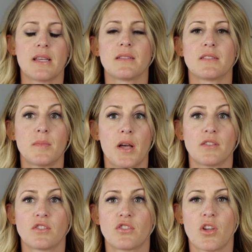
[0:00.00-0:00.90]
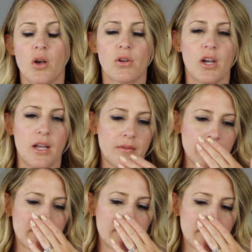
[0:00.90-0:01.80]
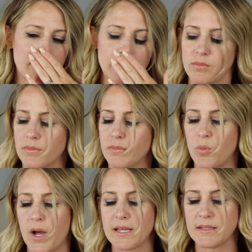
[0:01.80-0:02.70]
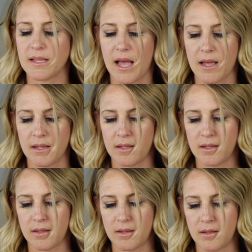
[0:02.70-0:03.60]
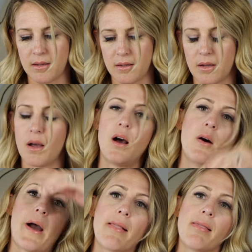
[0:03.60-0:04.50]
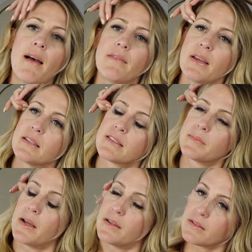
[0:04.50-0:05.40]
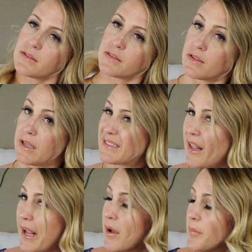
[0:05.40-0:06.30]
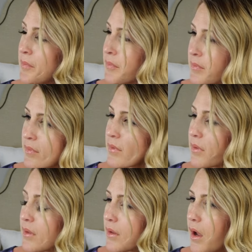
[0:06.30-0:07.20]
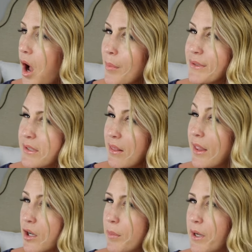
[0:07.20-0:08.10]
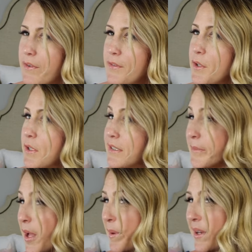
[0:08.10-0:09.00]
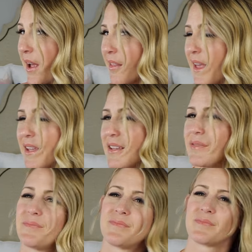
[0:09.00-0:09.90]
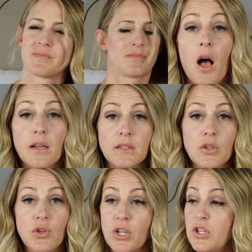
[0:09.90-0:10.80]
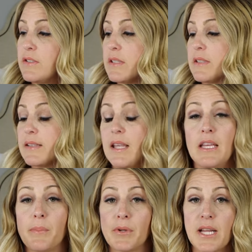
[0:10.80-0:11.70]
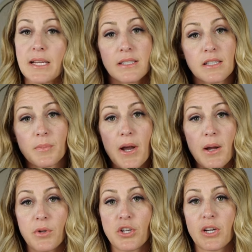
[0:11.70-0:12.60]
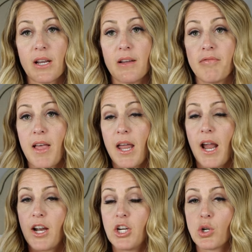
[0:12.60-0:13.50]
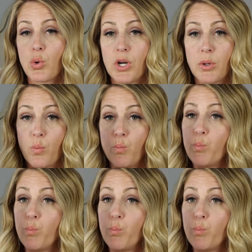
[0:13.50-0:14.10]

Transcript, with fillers: it smells so good. What is that? I love it. It smells, it's like almost a little bit of a fruity smell, but not like. Also, you can use this as a heat protectant spray when you're gonna flat iron or